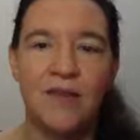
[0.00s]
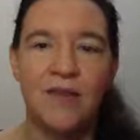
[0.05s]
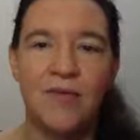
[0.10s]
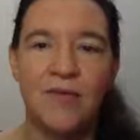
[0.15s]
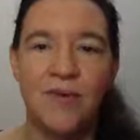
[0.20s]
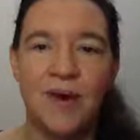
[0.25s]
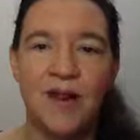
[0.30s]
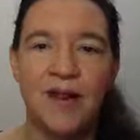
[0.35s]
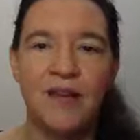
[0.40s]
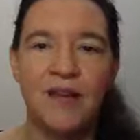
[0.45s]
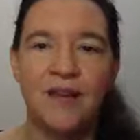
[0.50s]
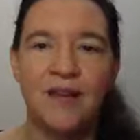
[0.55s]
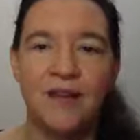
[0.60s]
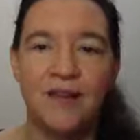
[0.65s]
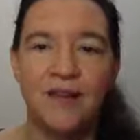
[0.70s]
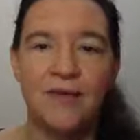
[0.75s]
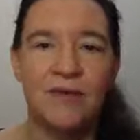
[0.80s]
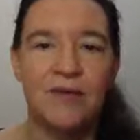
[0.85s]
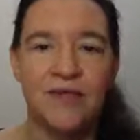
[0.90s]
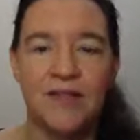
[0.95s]
well,
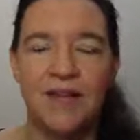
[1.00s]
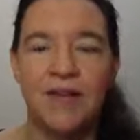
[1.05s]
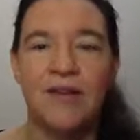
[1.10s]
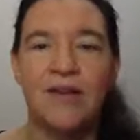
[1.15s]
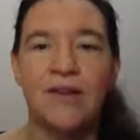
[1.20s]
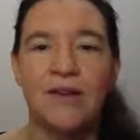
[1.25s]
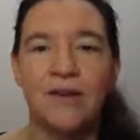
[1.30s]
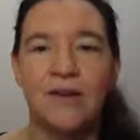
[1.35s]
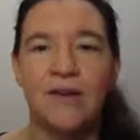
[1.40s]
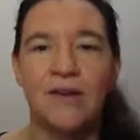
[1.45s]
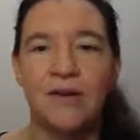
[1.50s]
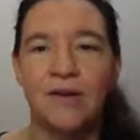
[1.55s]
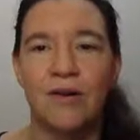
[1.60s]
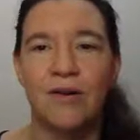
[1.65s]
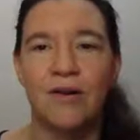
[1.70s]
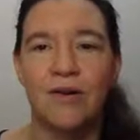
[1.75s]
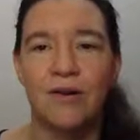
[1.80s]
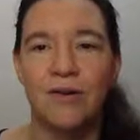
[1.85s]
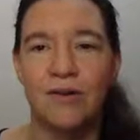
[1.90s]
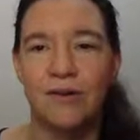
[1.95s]
you're sending
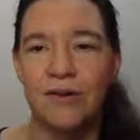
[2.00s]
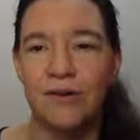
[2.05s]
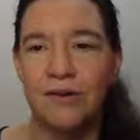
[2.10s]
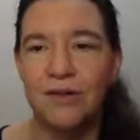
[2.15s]
your